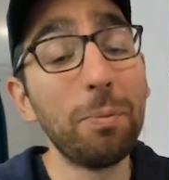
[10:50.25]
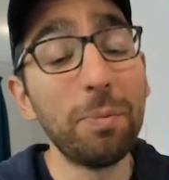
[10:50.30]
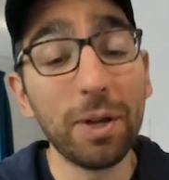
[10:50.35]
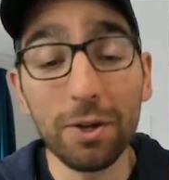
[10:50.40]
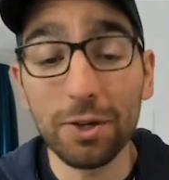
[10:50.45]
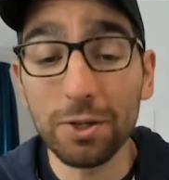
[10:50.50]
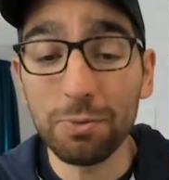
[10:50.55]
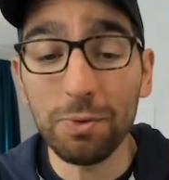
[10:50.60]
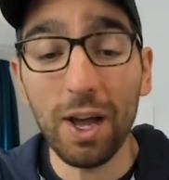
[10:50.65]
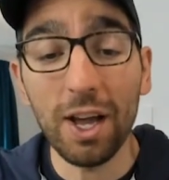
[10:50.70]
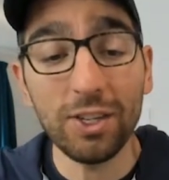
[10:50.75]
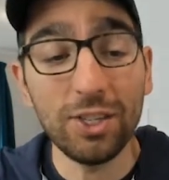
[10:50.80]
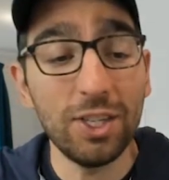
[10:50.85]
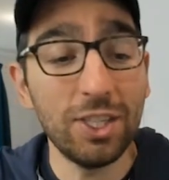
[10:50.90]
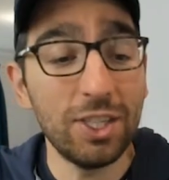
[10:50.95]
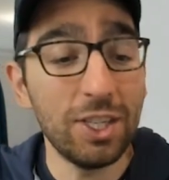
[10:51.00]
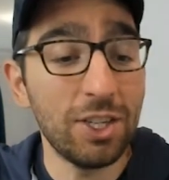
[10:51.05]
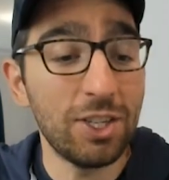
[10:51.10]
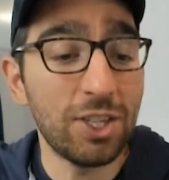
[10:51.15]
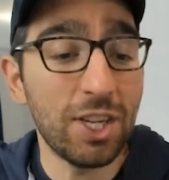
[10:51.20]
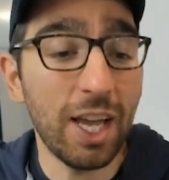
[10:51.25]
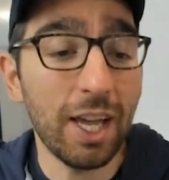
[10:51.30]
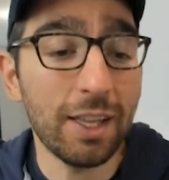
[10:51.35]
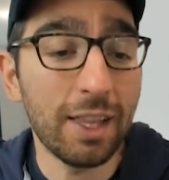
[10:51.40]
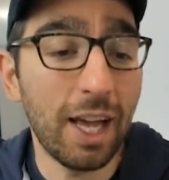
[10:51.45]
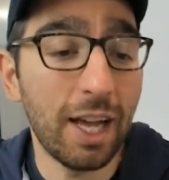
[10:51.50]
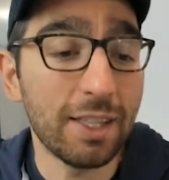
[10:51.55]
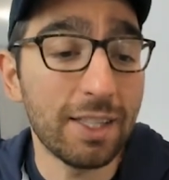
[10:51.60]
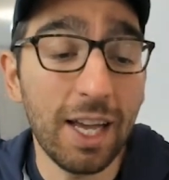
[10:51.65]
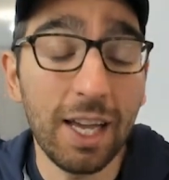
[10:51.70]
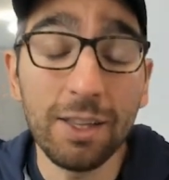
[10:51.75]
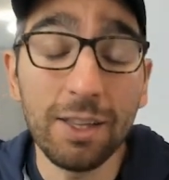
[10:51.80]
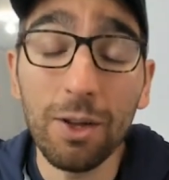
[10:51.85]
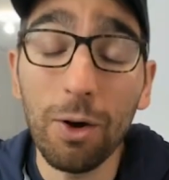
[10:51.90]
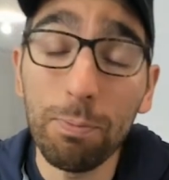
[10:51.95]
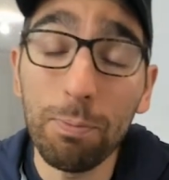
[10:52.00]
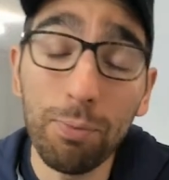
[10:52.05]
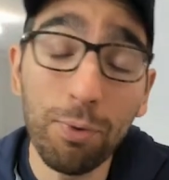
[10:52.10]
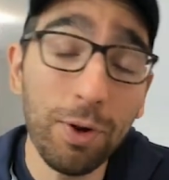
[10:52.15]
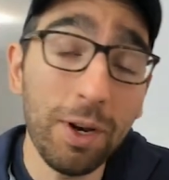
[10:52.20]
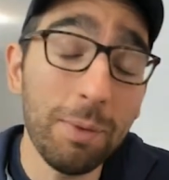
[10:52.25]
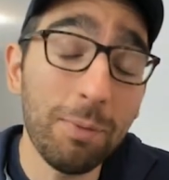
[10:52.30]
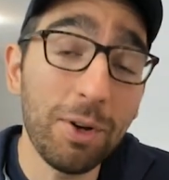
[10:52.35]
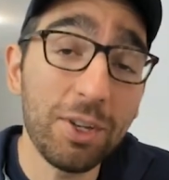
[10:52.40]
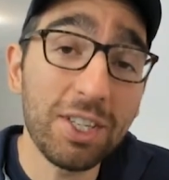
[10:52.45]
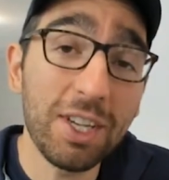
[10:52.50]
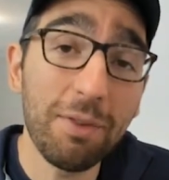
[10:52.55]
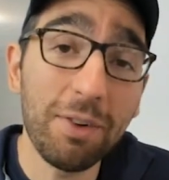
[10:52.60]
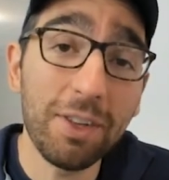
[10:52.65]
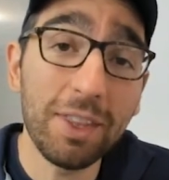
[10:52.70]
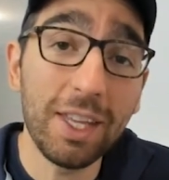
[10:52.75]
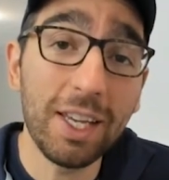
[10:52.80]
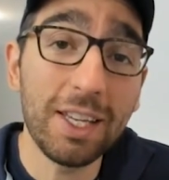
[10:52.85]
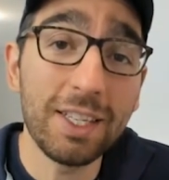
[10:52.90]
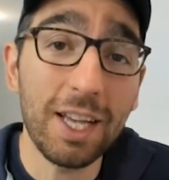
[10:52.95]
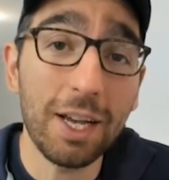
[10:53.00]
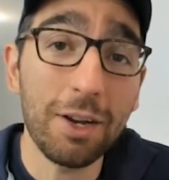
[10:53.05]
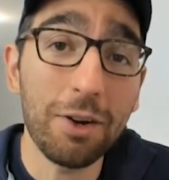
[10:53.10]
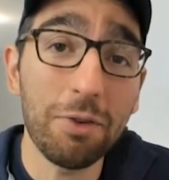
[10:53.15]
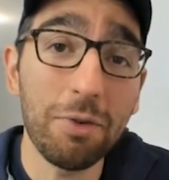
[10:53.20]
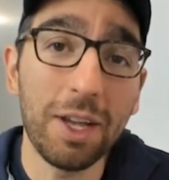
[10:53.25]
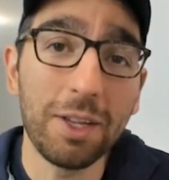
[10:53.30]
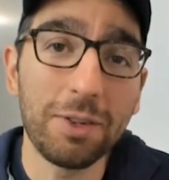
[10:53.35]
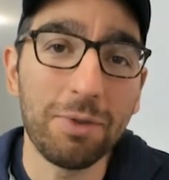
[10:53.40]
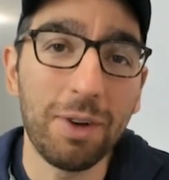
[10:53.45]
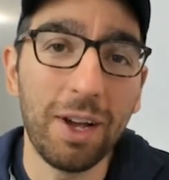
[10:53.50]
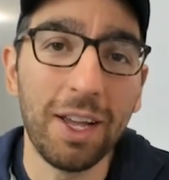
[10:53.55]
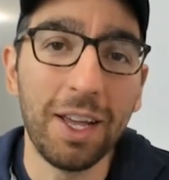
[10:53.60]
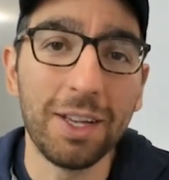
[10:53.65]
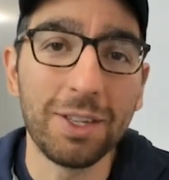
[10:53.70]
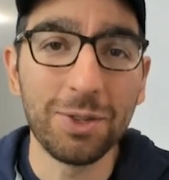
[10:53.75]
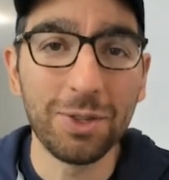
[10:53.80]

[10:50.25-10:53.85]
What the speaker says: because we actually did check that and pretty much everything is accurate right here.